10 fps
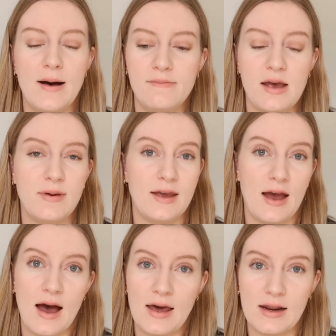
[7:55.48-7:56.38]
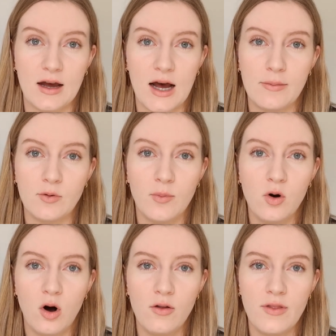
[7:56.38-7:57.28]
Maybe adding a couple
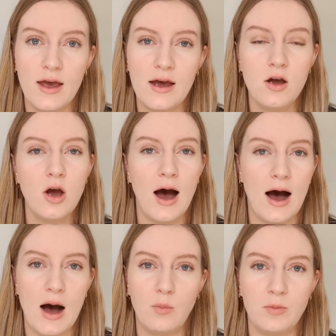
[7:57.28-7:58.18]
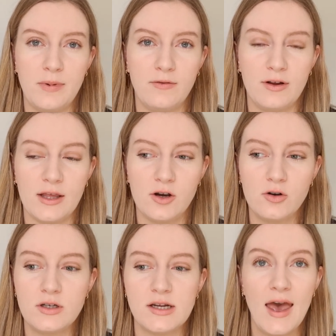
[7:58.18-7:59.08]
more on there would be really
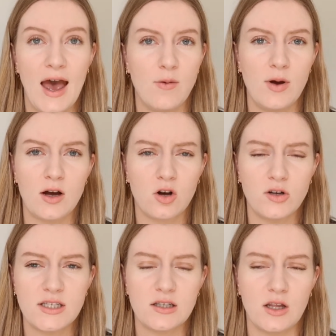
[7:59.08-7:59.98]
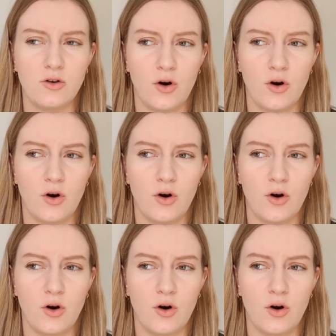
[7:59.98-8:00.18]
good. And we are constantly